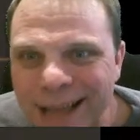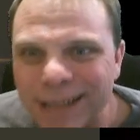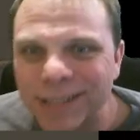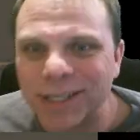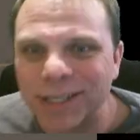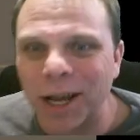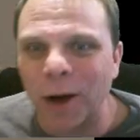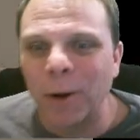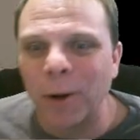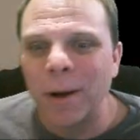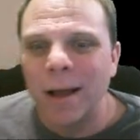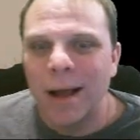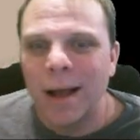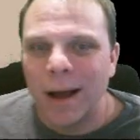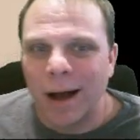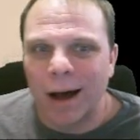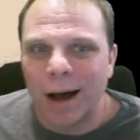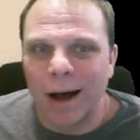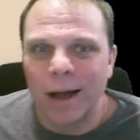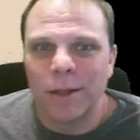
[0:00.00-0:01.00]
So
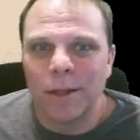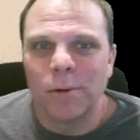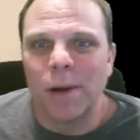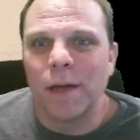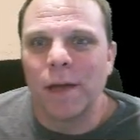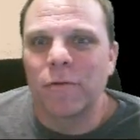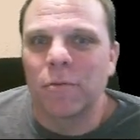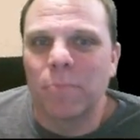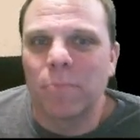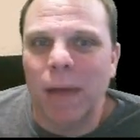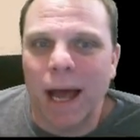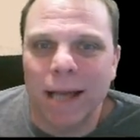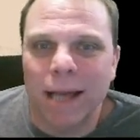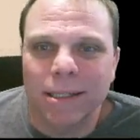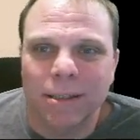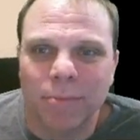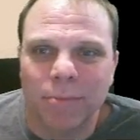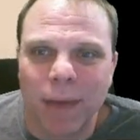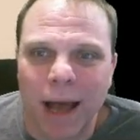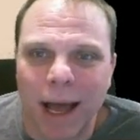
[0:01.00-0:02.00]
all the way from
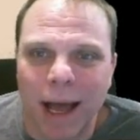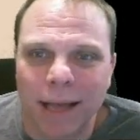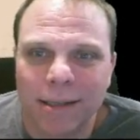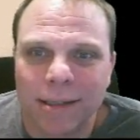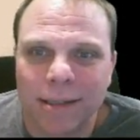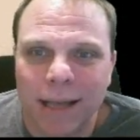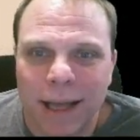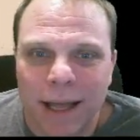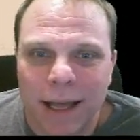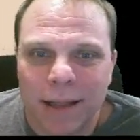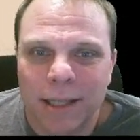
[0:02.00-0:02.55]
mass to mass.